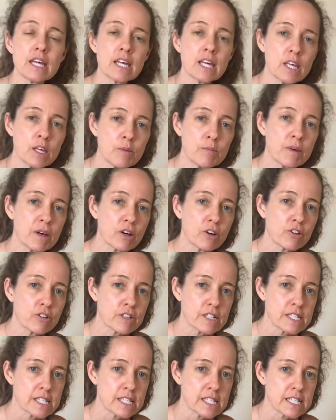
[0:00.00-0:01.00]
emailed
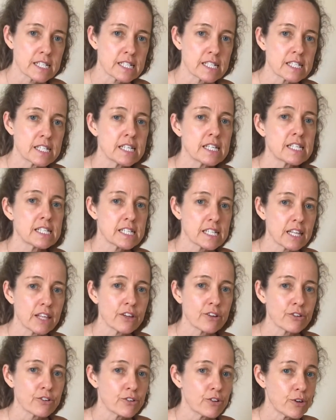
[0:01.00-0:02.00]
Kristen to let
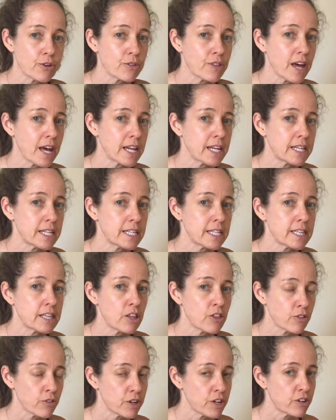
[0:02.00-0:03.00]
her know that the
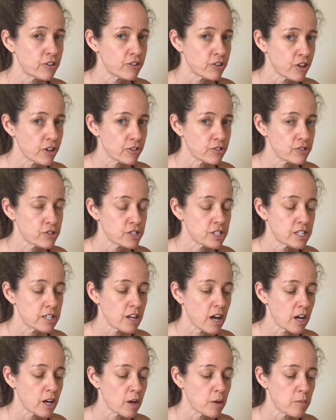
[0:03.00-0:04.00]
$300 did
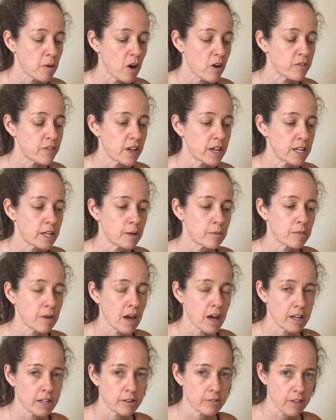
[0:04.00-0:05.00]
not come off, and I'm
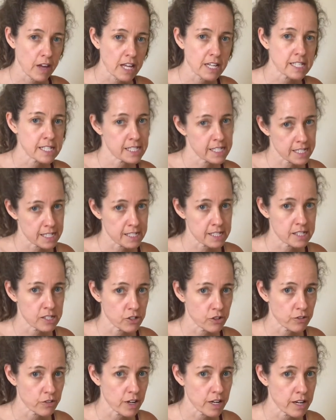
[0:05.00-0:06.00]
kind of at a
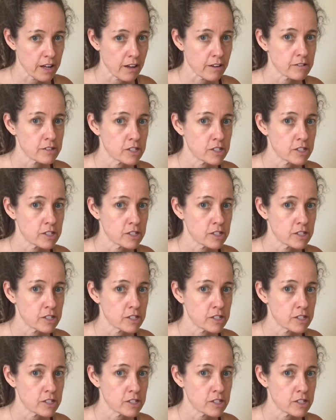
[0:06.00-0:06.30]
standstill right now.